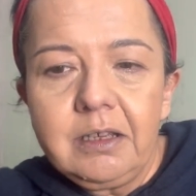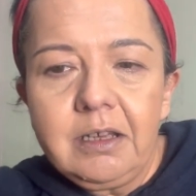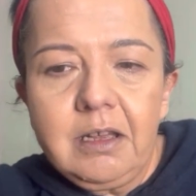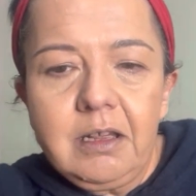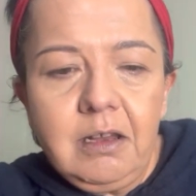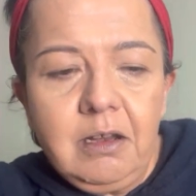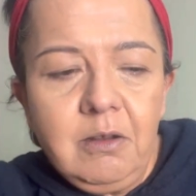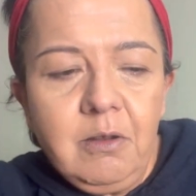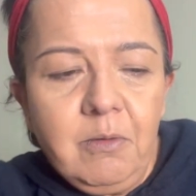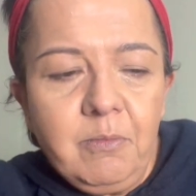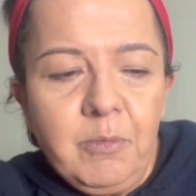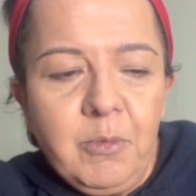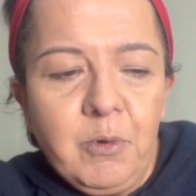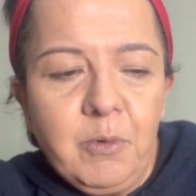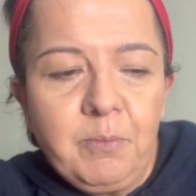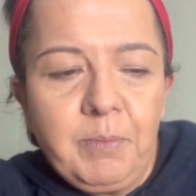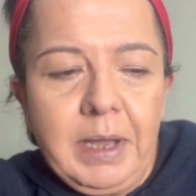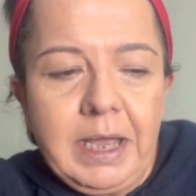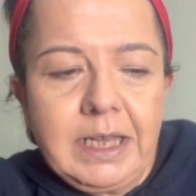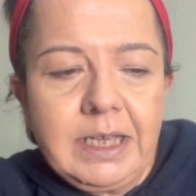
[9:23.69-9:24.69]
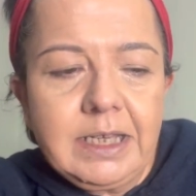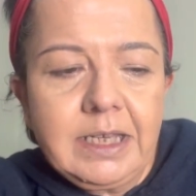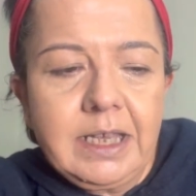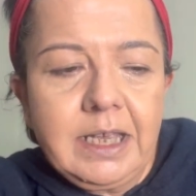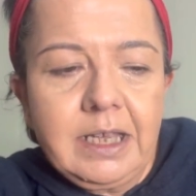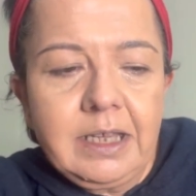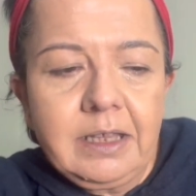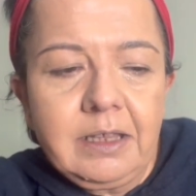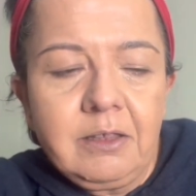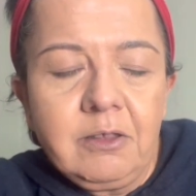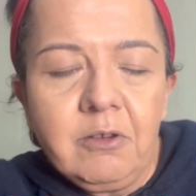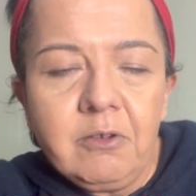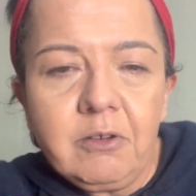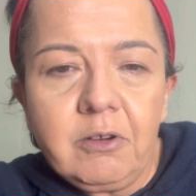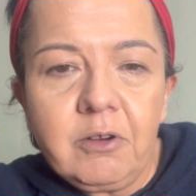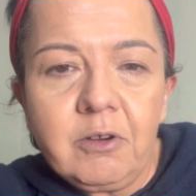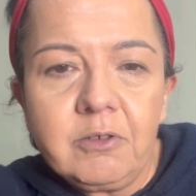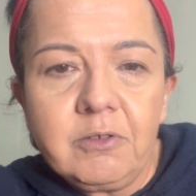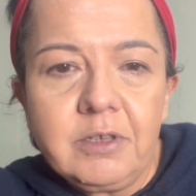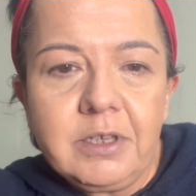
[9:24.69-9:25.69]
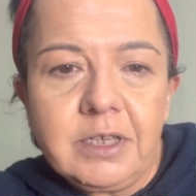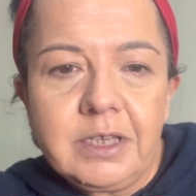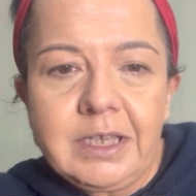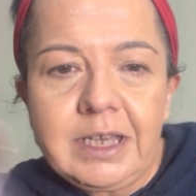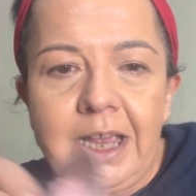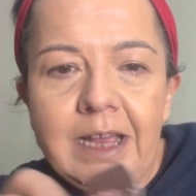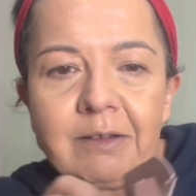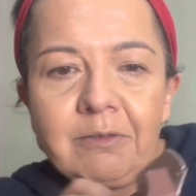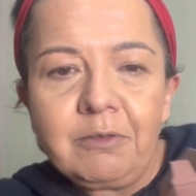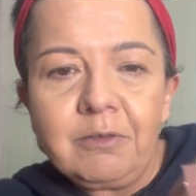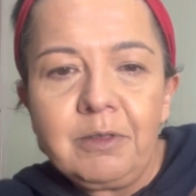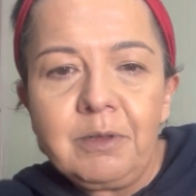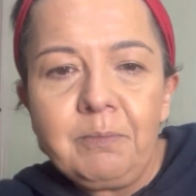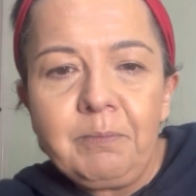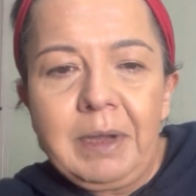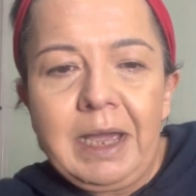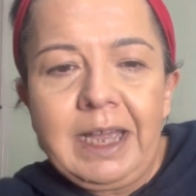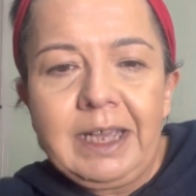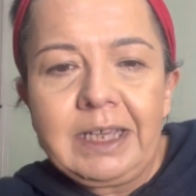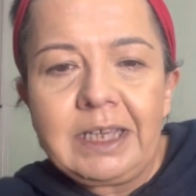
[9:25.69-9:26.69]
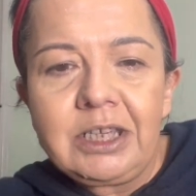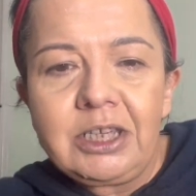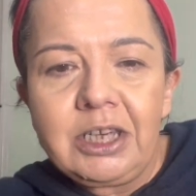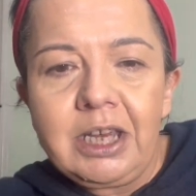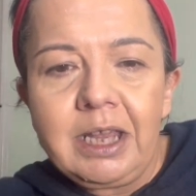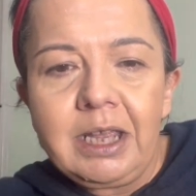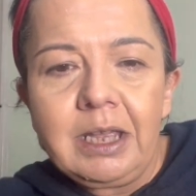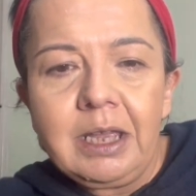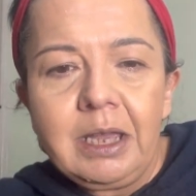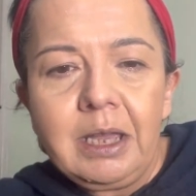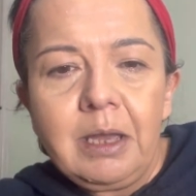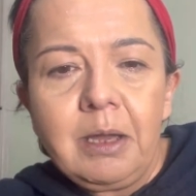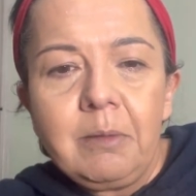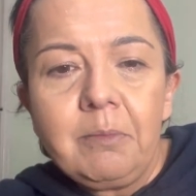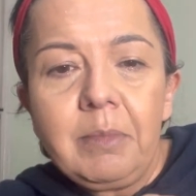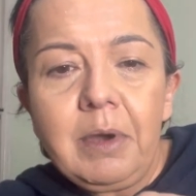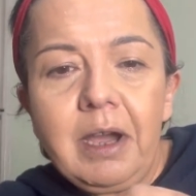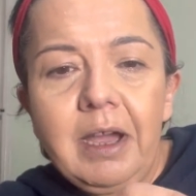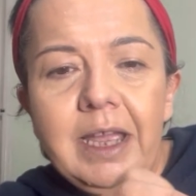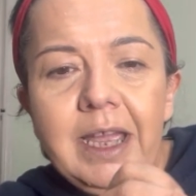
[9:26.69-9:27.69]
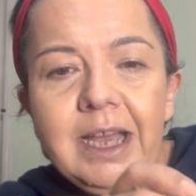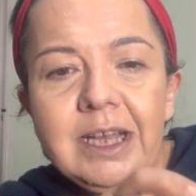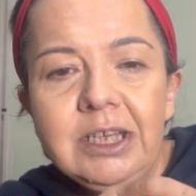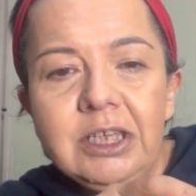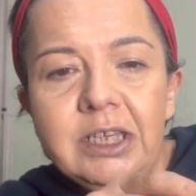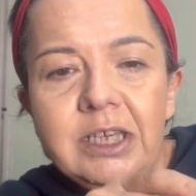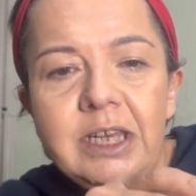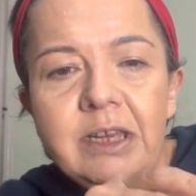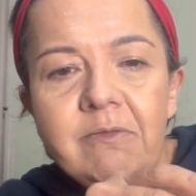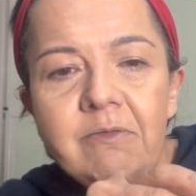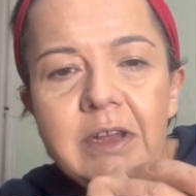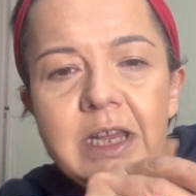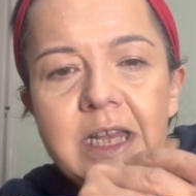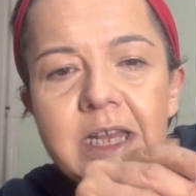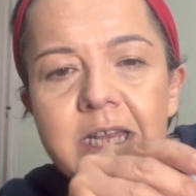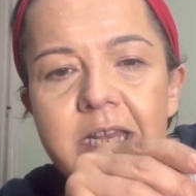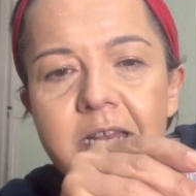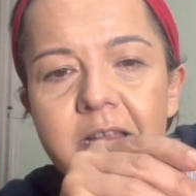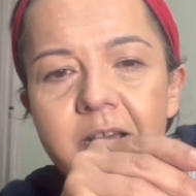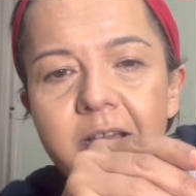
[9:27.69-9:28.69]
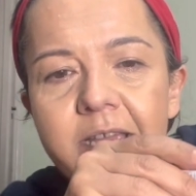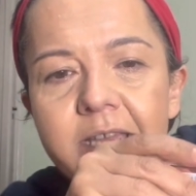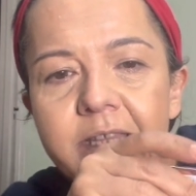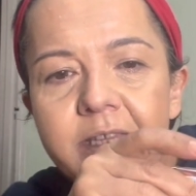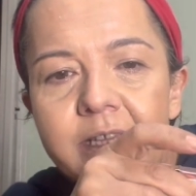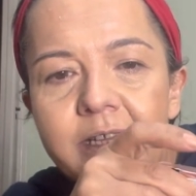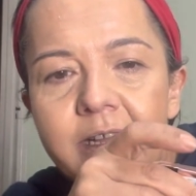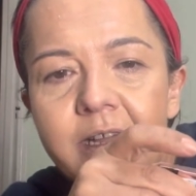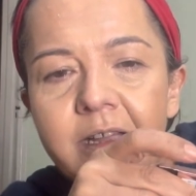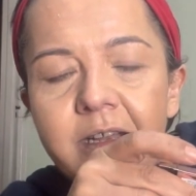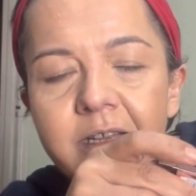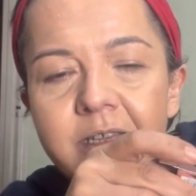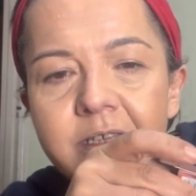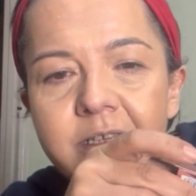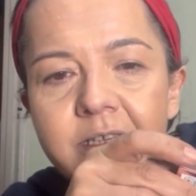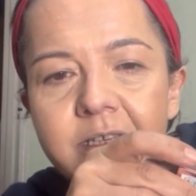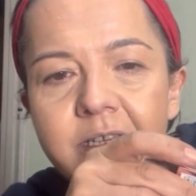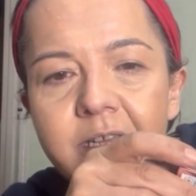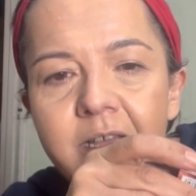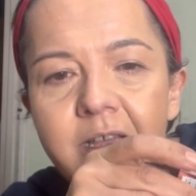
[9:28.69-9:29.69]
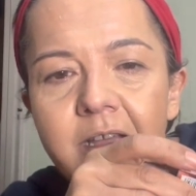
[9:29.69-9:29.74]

A lot more basic, not gone to town on the packaging, but I actually really like the colours.